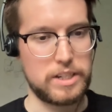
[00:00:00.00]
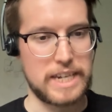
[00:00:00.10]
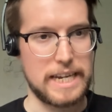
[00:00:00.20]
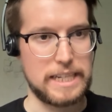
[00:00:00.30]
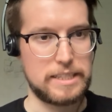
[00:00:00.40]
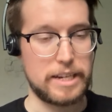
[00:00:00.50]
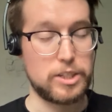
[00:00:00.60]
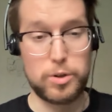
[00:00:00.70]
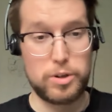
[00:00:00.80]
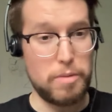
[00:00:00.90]
taste
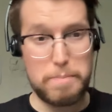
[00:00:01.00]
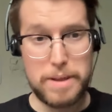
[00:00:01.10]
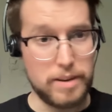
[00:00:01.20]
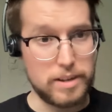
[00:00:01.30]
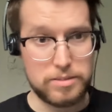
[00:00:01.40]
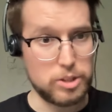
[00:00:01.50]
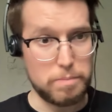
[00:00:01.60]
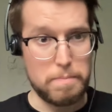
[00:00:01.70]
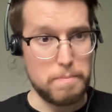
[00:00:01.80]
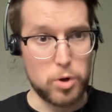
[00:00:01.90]
and should not be the,
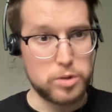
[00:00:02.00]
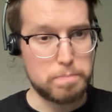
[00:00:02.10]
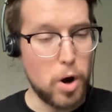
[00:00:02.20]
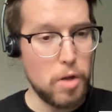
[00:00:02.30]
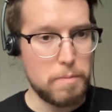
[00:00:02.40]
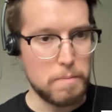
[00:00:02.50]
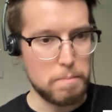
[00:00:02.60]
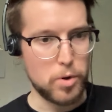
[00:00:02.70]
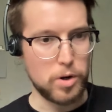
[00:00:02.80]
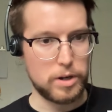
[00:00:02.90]
the most bought
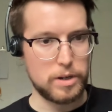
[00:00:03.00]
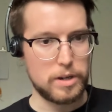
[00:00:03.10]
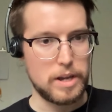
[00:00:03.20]
book.